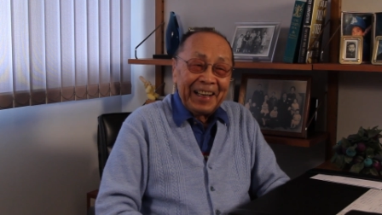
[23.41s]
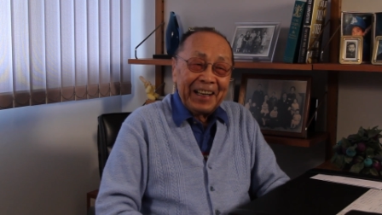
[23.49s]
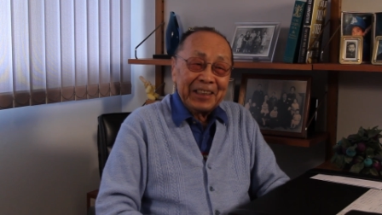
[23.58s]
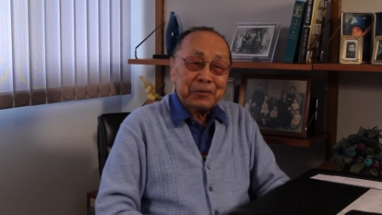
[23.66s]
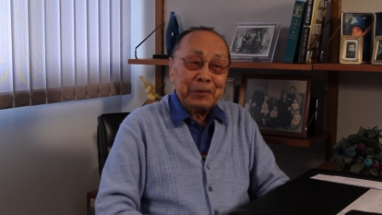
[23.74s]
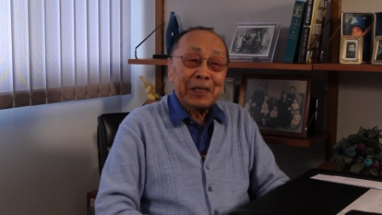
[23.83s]

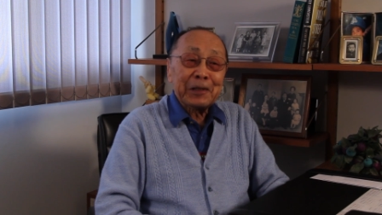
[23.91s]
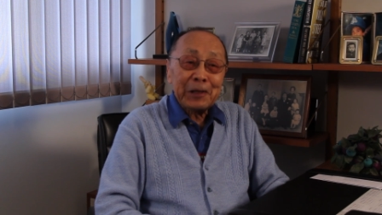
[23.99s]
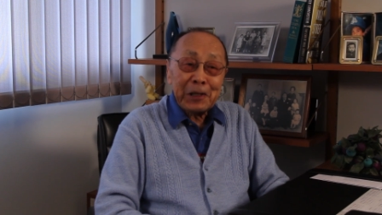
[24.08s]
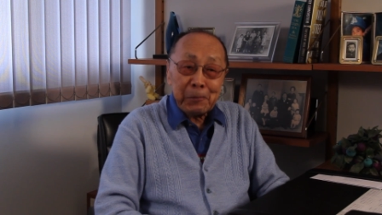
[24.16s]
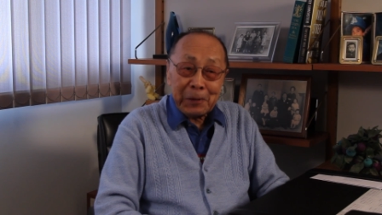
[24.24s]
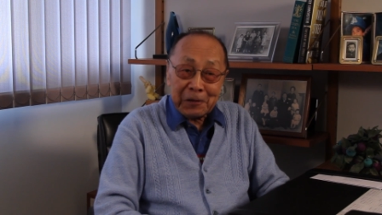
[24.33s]
I speak a
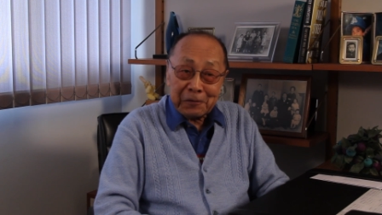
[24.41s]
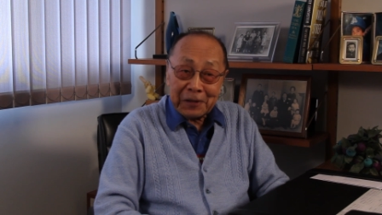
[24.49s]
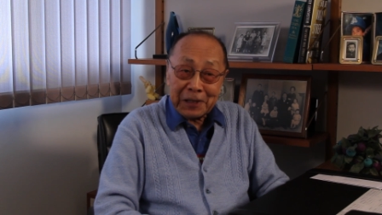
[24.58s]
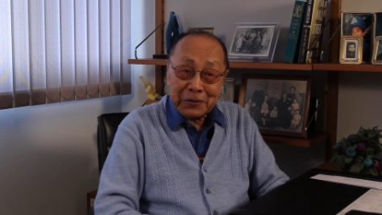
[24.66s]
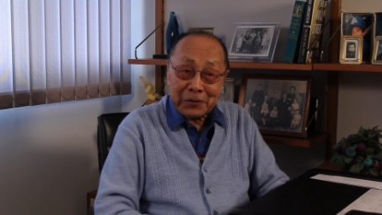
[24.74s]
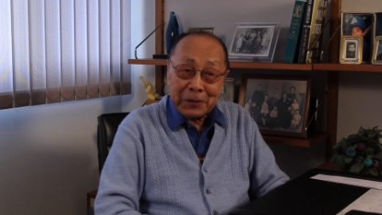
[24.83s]
little bit of
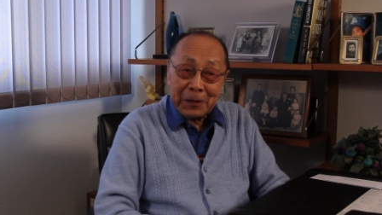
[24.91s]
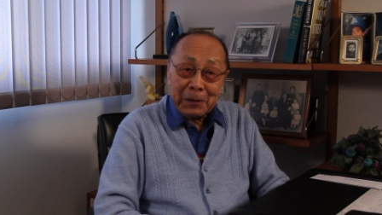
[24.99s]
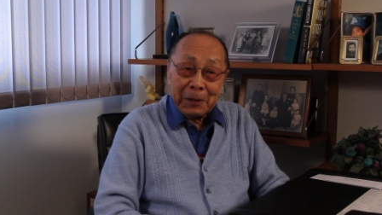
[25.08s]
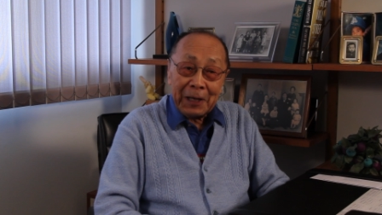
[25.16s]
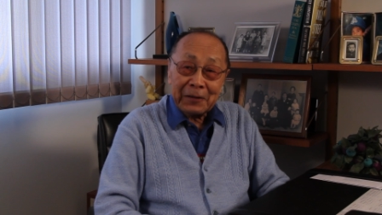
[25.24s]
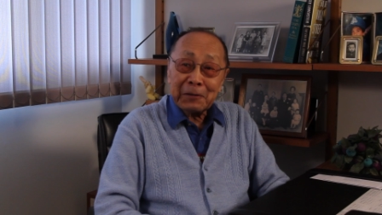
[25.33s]
French.
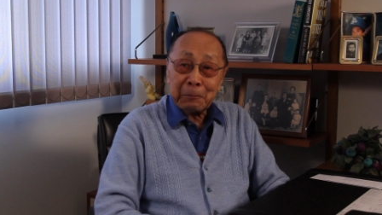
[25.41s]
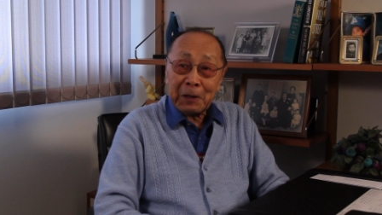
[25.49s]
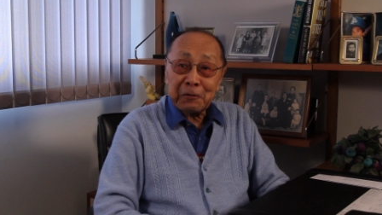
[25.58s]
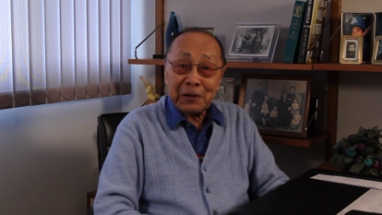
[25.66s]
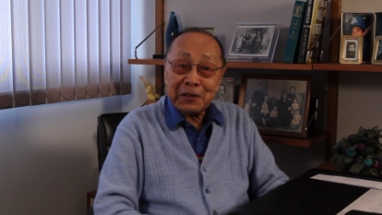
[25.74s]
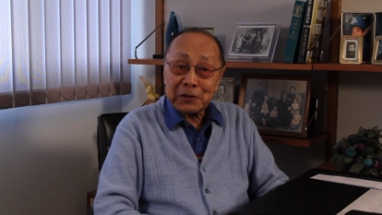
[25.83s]
I think my
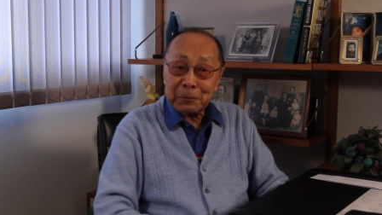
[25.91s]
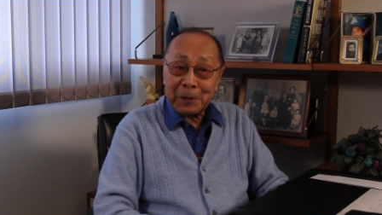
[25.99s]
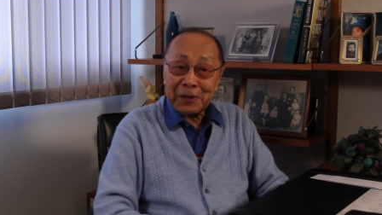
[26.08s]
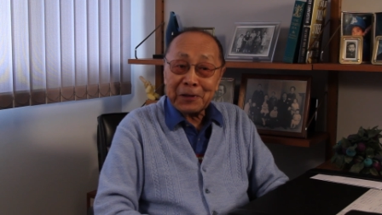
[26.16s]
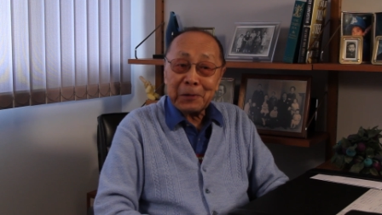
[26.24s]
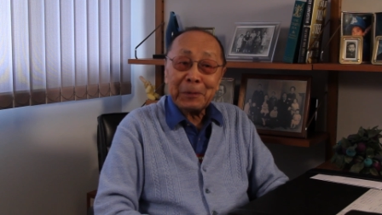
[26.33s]
French is
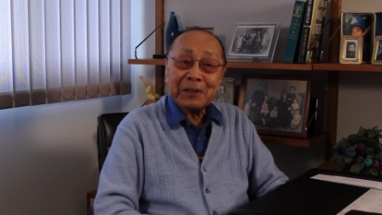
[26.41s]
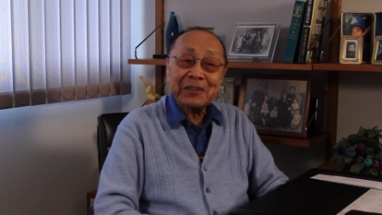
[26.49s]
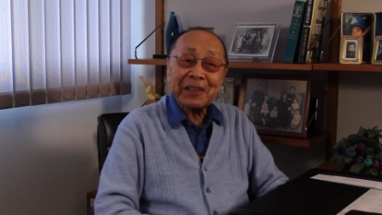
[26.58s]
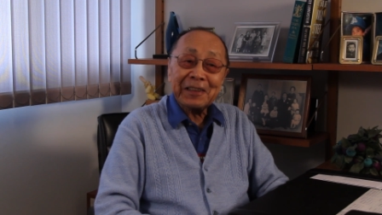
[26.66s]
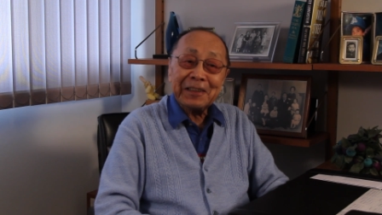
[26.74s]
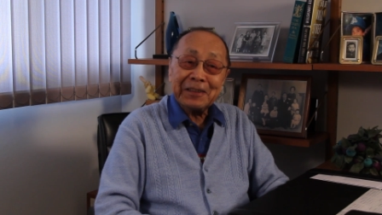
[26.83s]
better than my
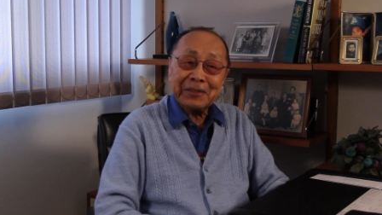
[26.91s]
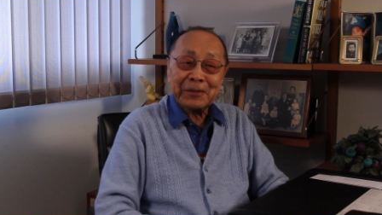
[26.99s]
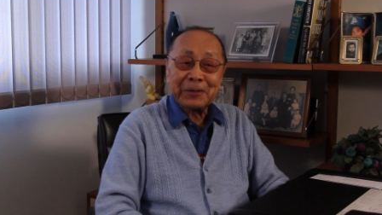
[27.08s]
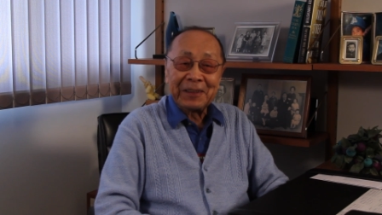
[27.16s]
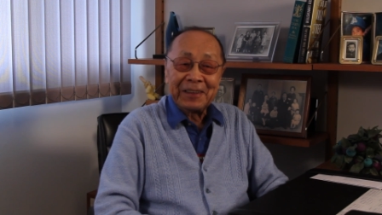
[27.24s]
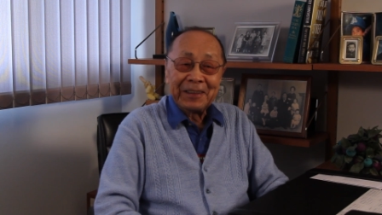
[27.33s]
Chinese,
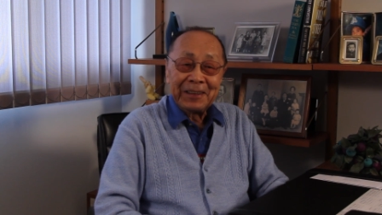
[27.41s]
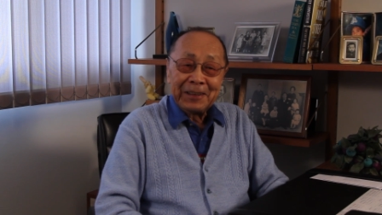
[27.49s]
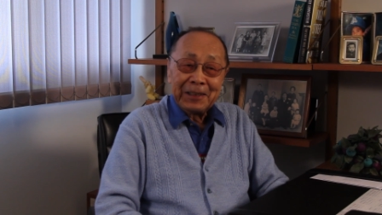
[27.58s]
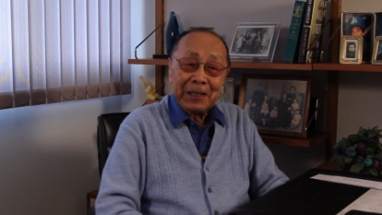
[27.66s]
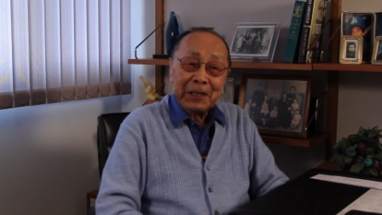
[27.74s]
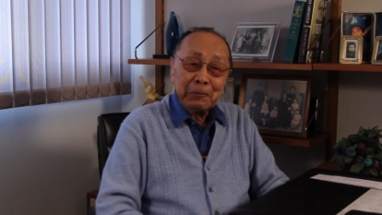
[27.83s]

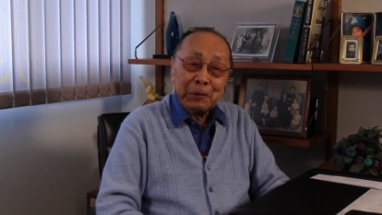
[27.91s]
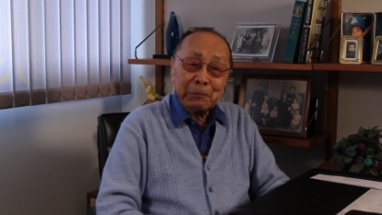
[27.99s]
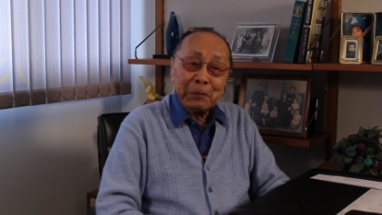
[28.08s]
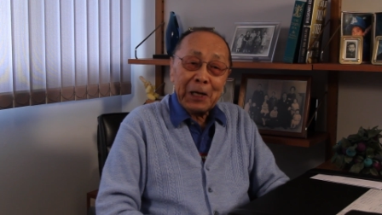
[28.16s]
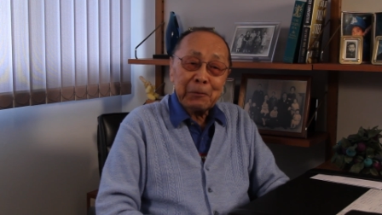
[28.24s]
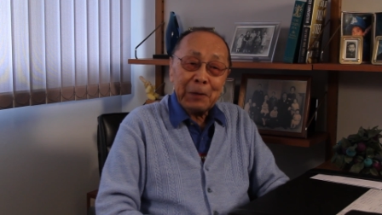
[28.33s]
but
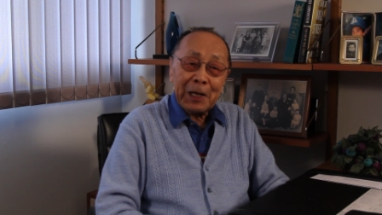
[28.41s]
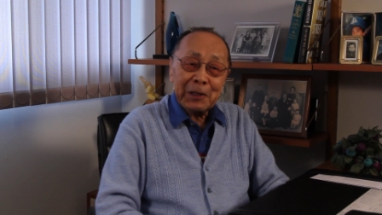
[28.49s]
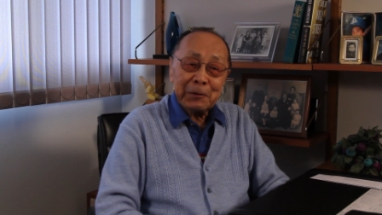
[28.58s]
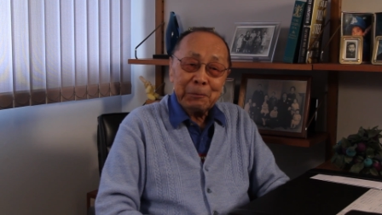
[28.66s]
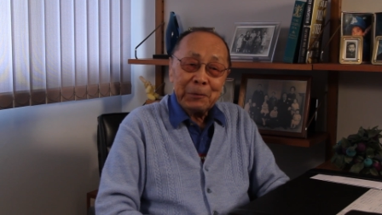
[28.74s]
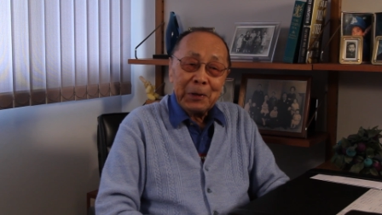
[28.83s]

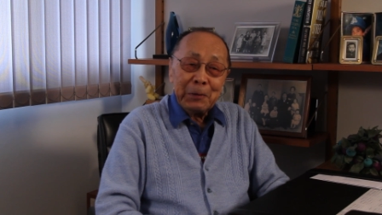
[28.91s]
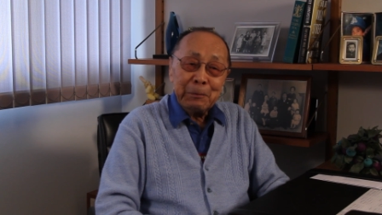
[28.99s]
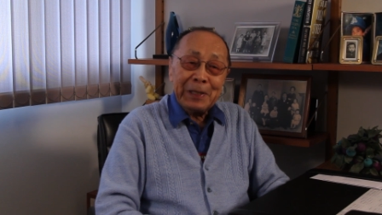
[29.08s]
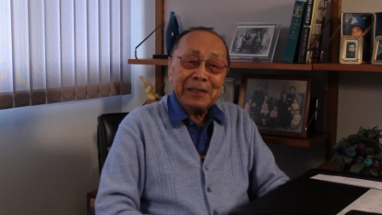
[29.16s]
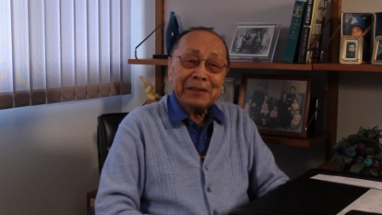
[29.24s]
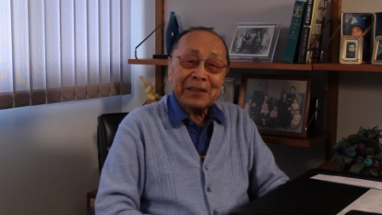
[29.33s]
my
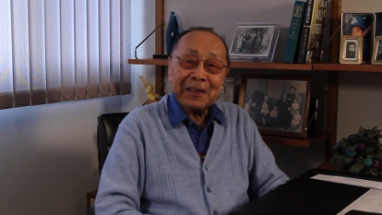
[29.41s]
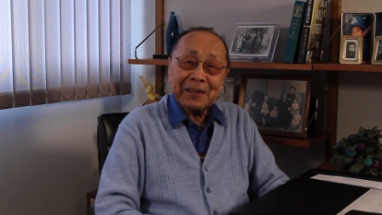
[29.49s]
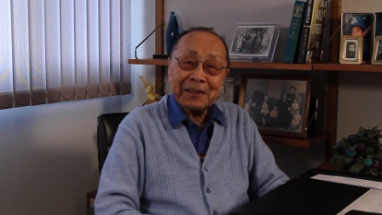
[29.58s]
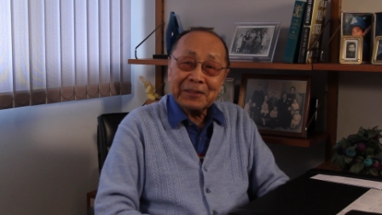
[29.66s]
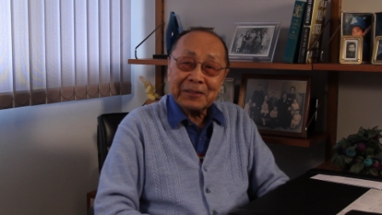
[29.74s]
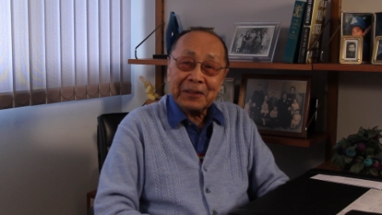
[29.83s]
main
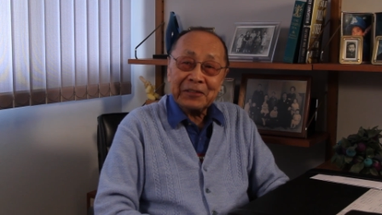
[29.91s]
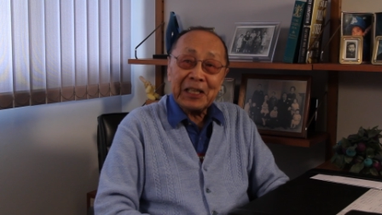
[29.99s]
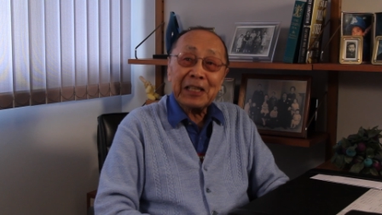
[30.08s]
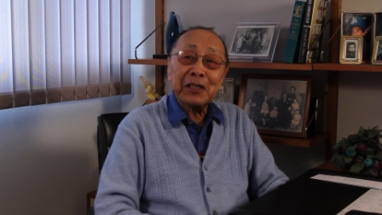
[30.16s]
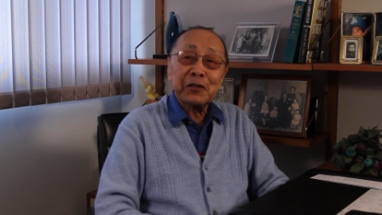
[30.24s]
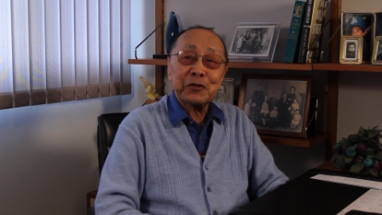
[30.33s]
tongue is
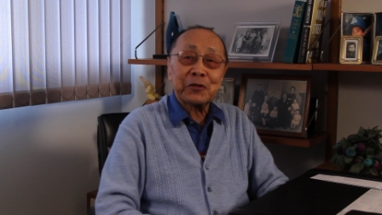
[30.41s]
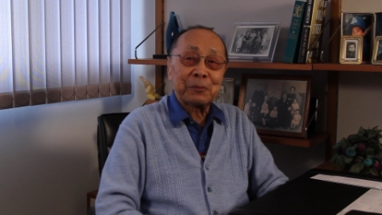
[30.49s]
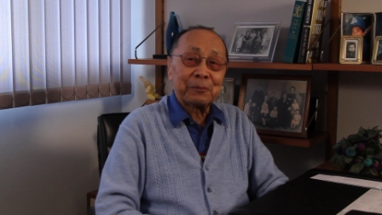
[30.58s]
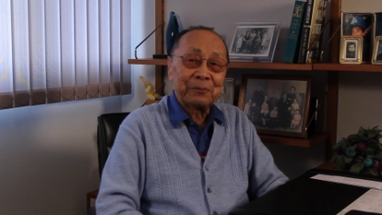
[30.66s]
English.